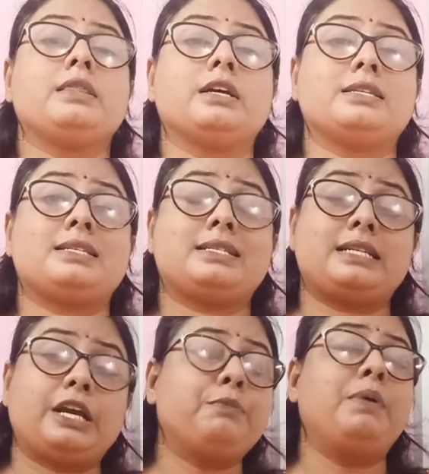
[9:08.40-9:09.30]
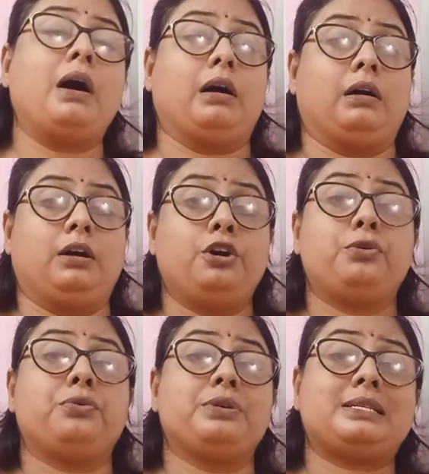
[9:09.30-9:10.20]
The stigma
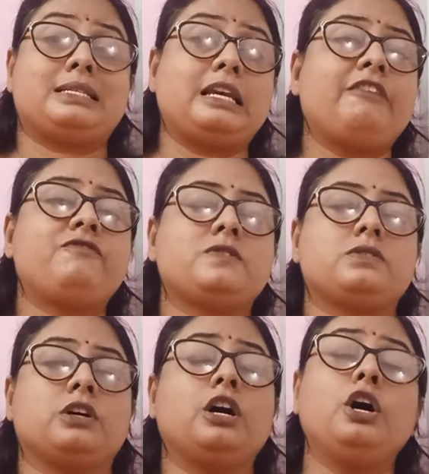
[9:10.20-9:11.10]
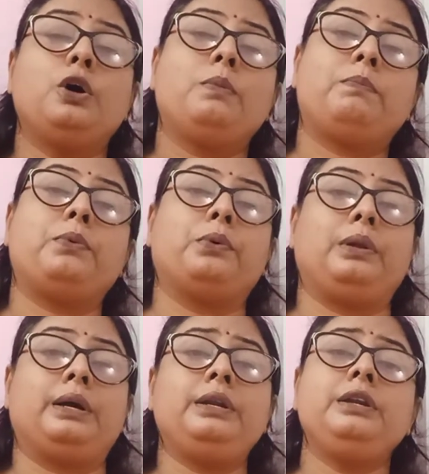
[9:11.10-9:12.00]
receives the
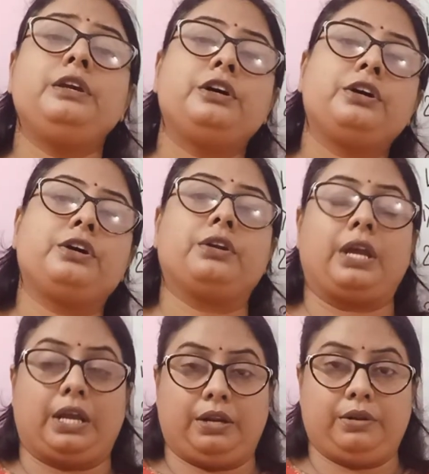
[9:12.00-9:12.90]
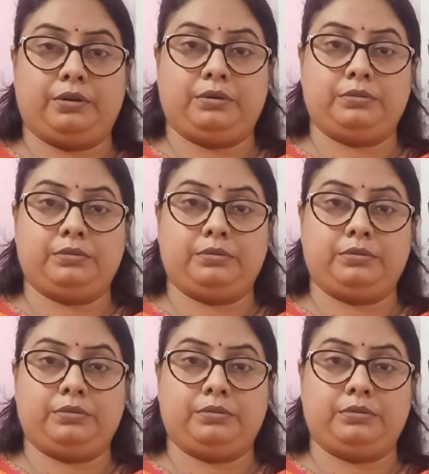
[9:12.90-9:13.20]
pollen grain,